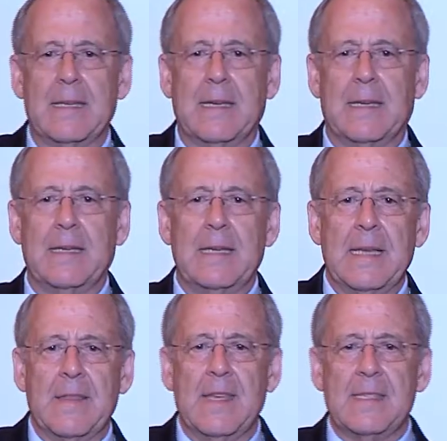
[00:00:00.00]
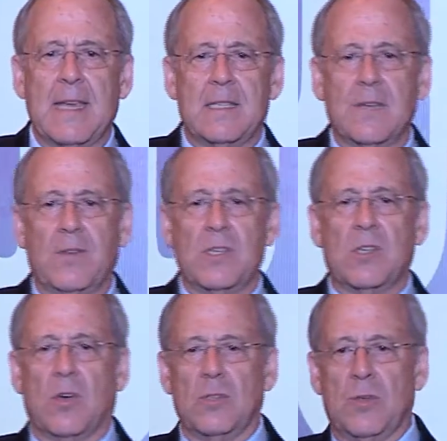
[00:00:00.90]
uh, these activities
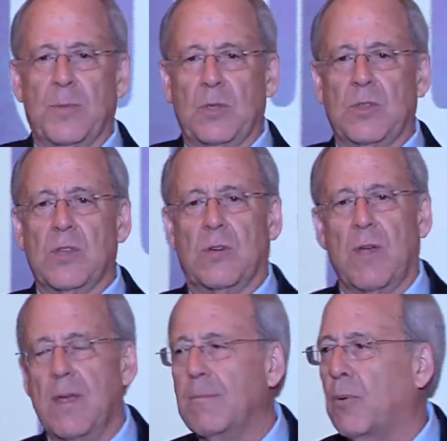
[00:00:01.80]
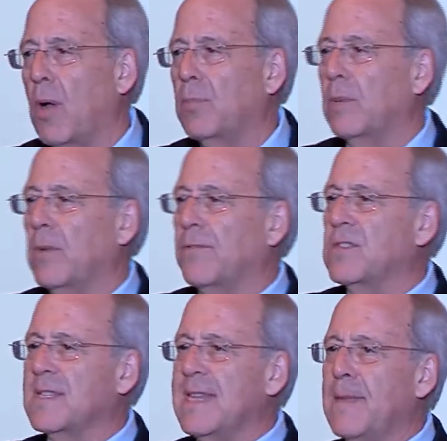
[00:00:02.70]
contribute to the growing problem of
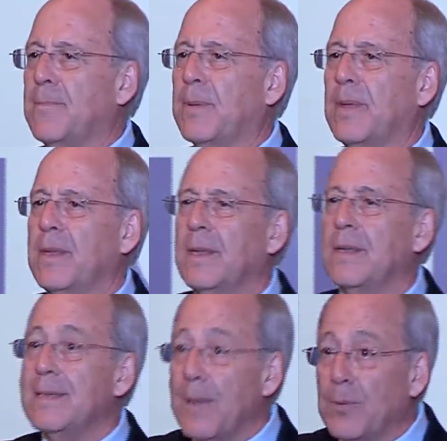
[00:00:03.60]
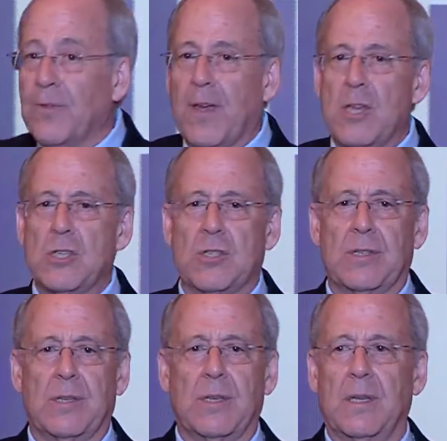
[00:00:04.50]
sleep deprivation.
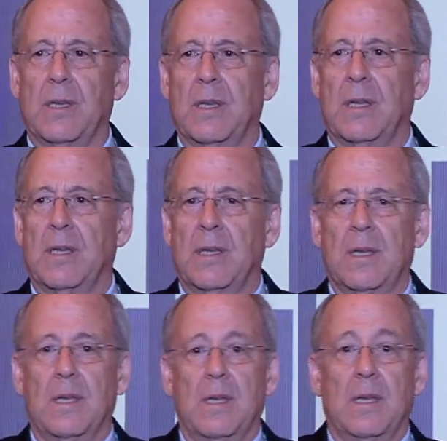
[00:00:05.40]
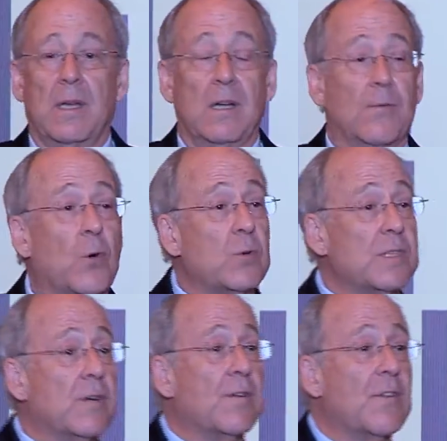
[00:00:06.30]
Of course,
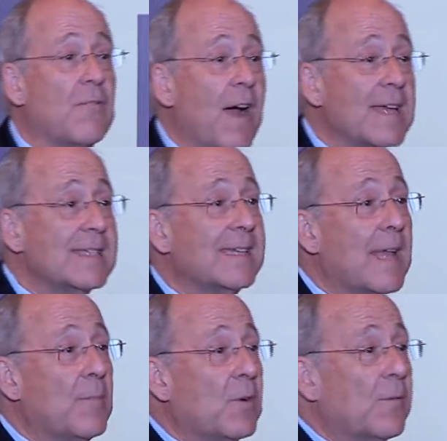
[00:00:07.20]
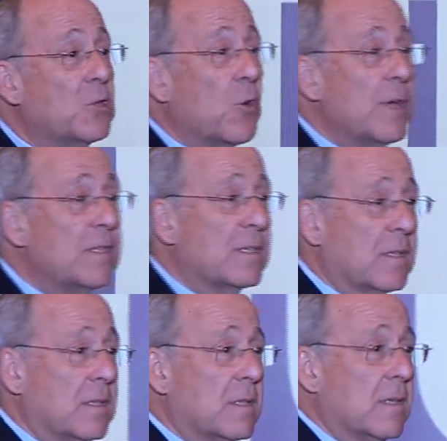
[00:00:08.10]
there are the rising number of
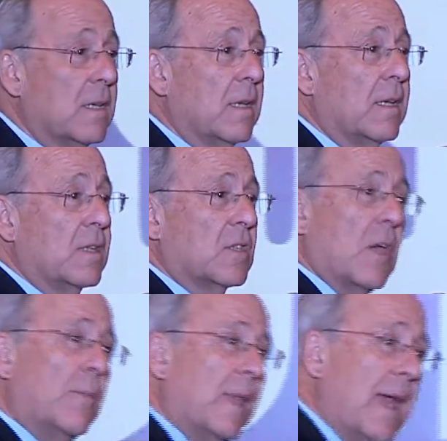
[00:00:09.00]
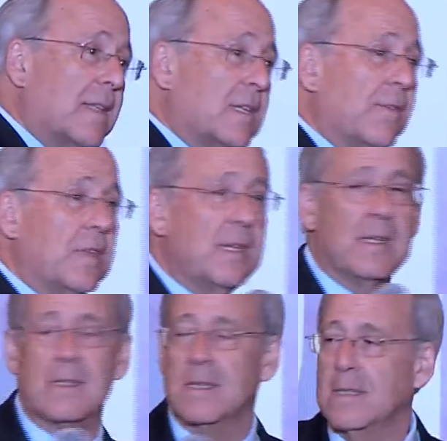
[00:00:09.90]
choices, so many
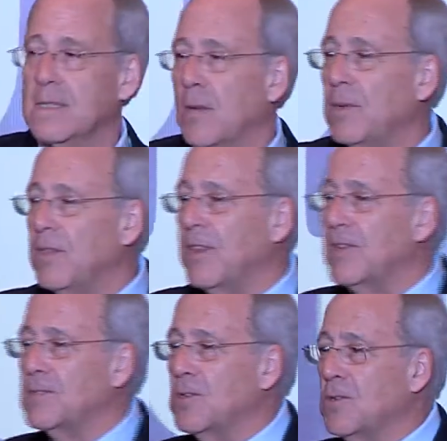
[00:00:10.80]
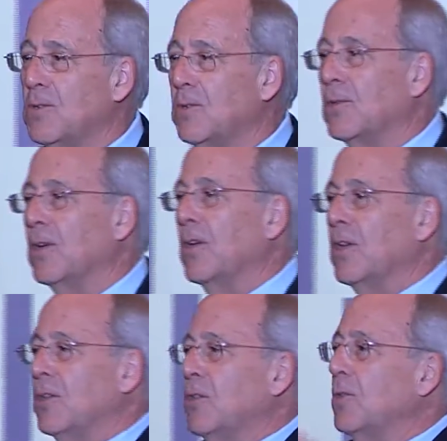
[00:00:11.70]
activities, so many things to do,
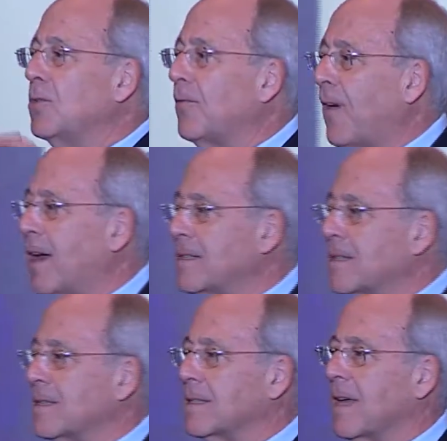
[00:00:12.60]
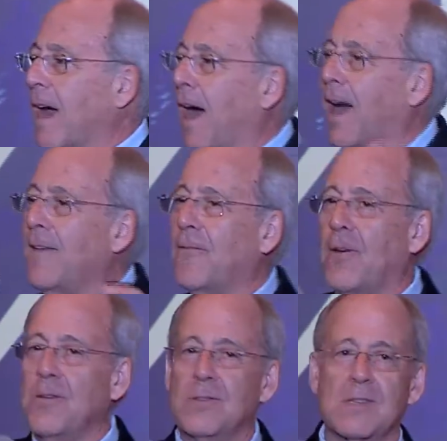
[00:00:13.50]
new devices,
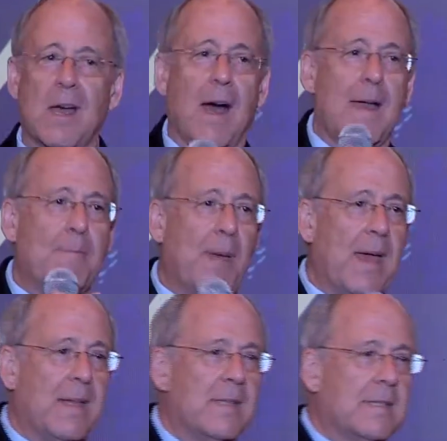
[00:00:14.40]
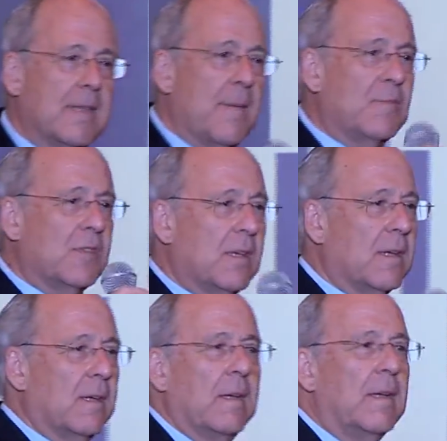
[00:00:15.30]
iPhones, iPads,
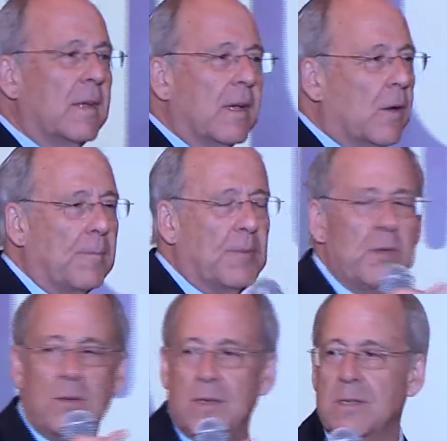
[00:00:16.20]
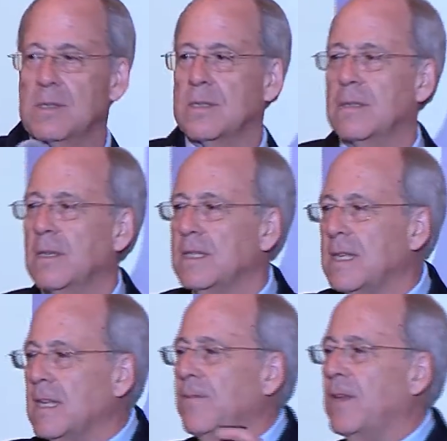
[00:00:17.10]
Samsung, computers,
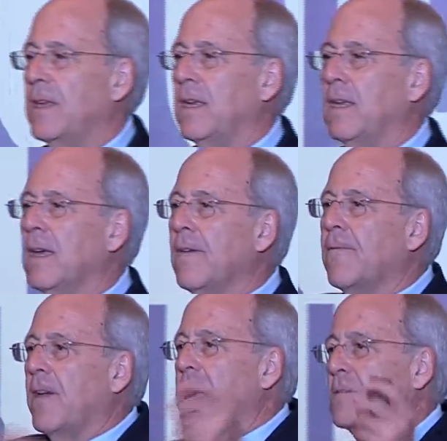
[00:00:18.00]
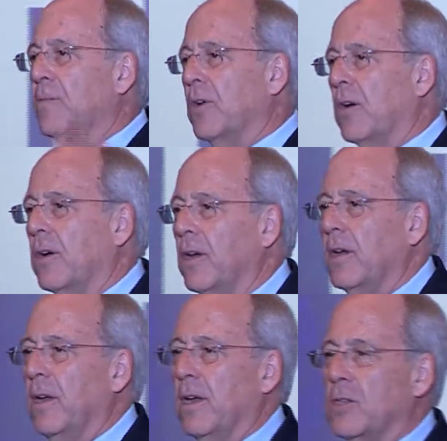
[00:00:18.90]
TV, Facebook,
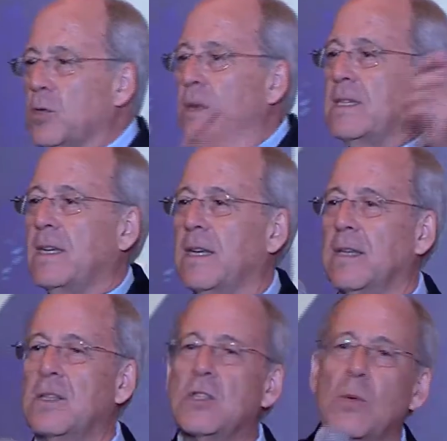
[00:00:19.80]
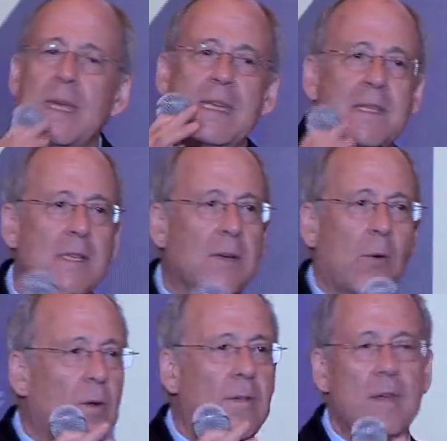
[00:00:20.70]
uh, Twitter, tweet,
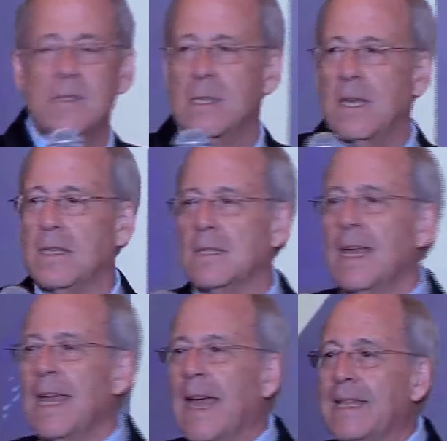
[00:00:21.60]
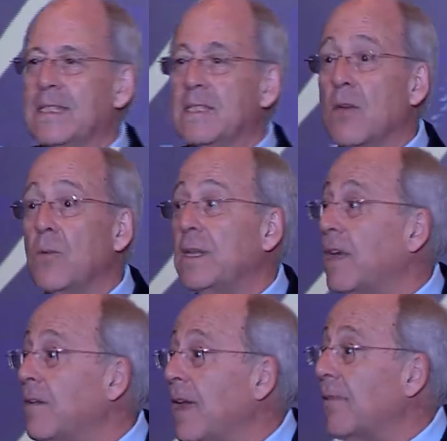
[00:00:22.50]
all of those things. And so we
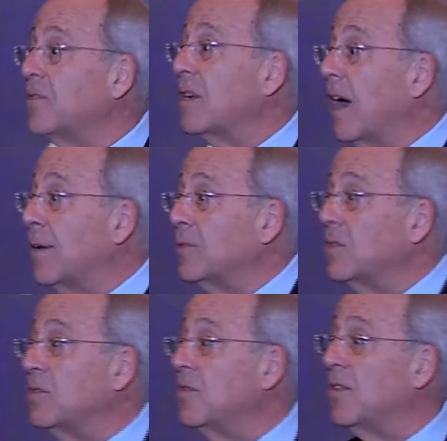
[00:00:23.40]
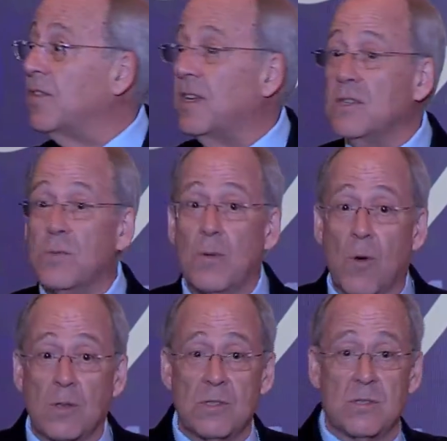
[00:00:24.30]
don't have time to do the things we
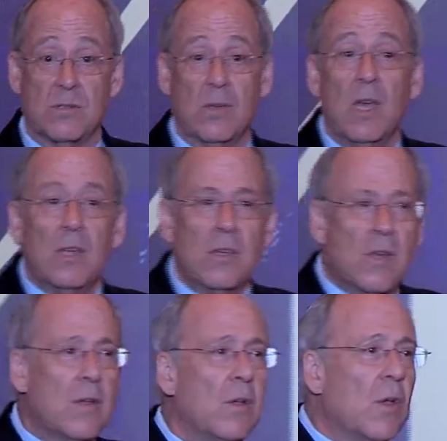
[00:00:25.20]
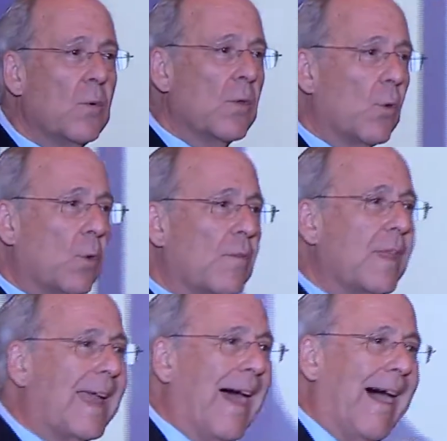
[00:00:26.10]
want to. You know, with all of
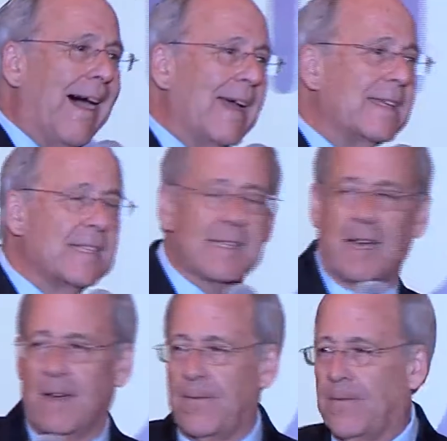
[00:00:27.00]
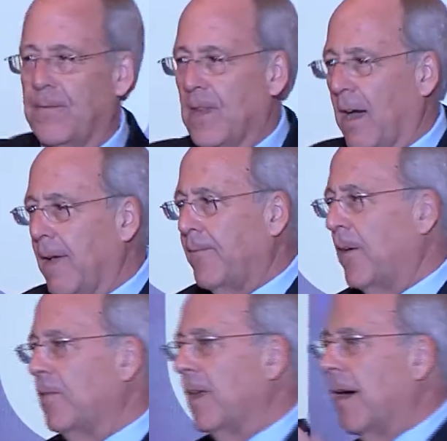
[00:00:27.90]
the i stuff, the
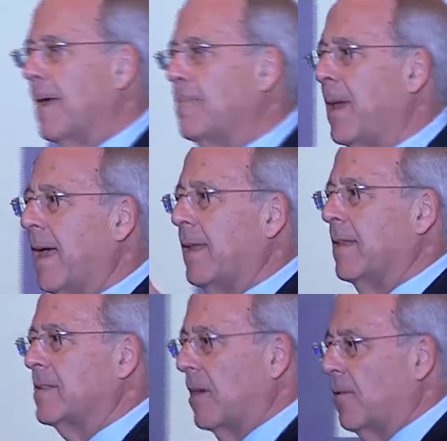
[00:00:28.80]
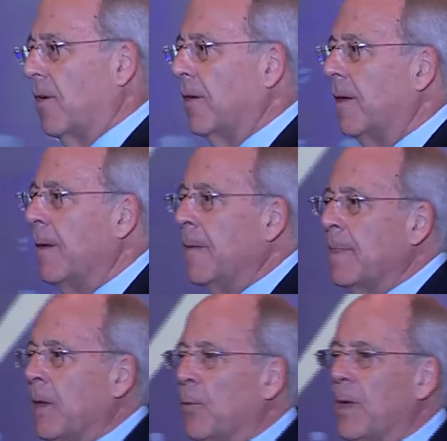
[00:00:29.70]
iPhone, the iPad, and so on,
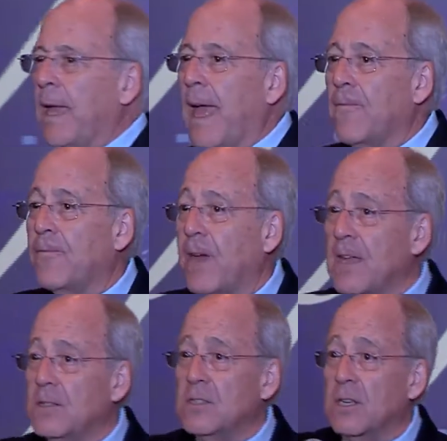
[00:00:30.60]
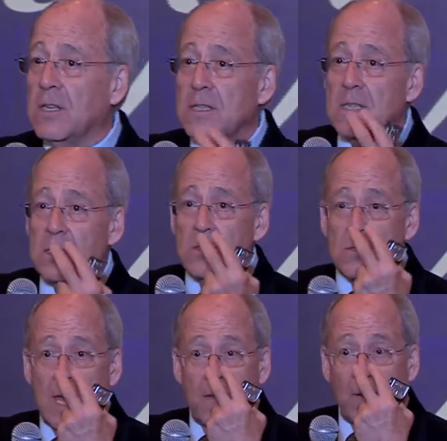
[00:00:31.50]
we have failed to continue to
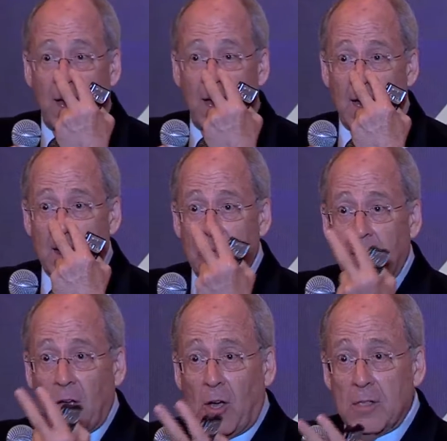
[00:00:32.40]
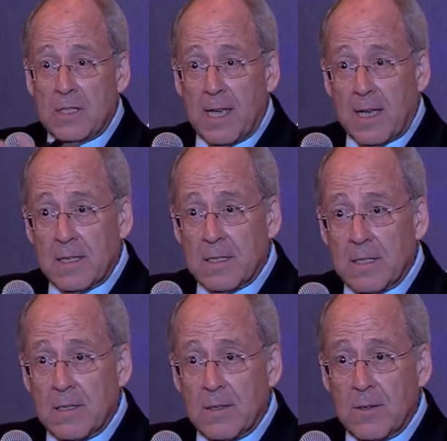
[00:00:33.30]
have eye contact
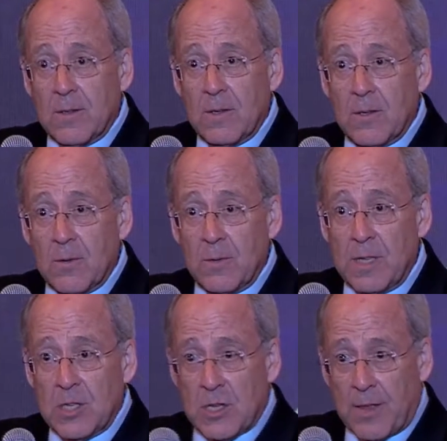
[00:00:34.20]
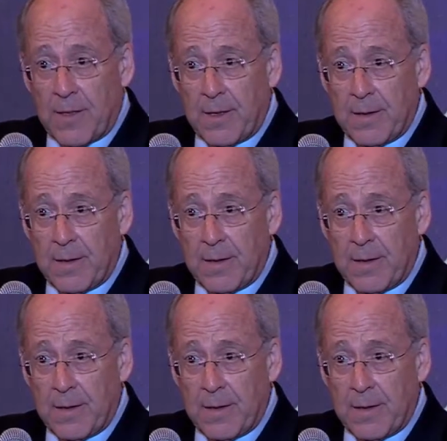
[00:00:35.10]
with each other.